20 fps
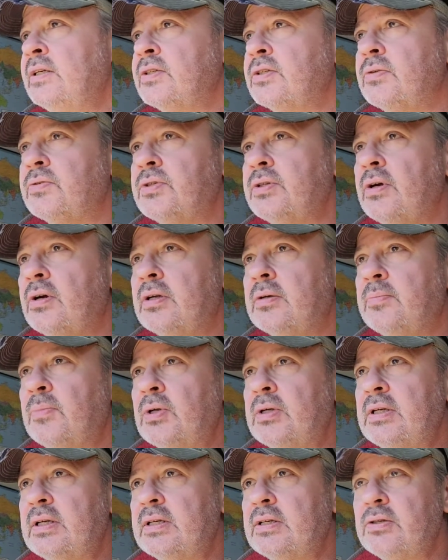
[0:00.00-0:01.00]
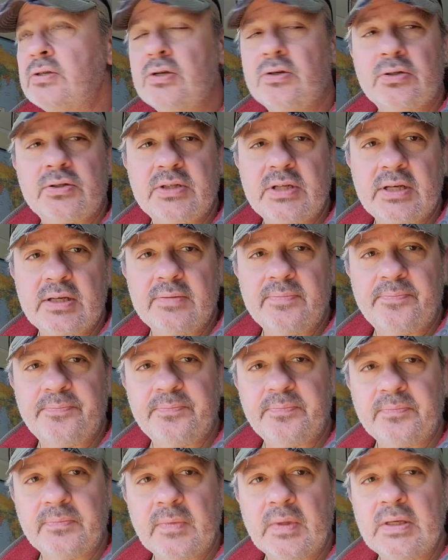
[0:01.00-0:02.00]
So starting Monday in New York State,
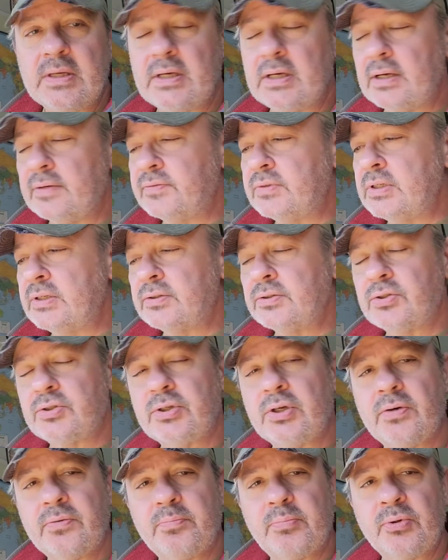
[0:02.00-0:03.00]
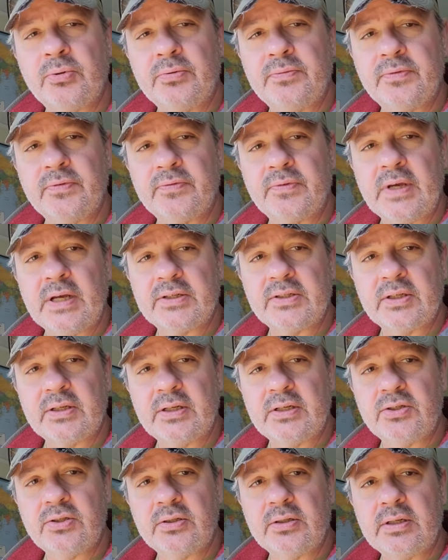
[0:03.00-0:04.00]
you have to either show proof of
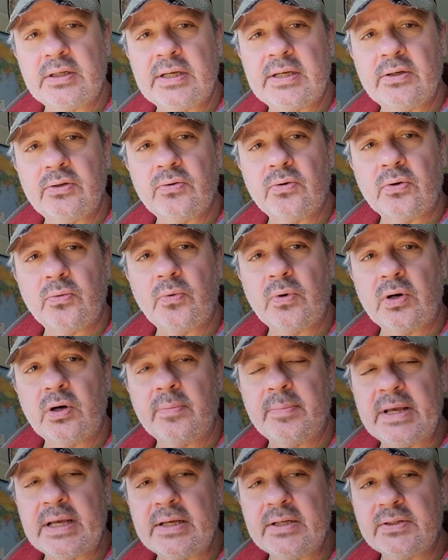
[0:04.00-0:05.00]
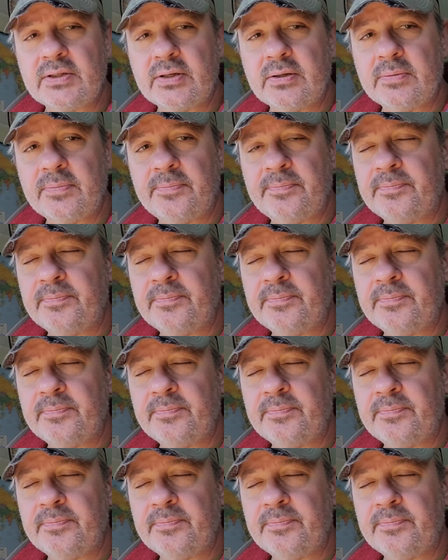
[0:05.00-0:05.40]
vaccination and or wear a mask,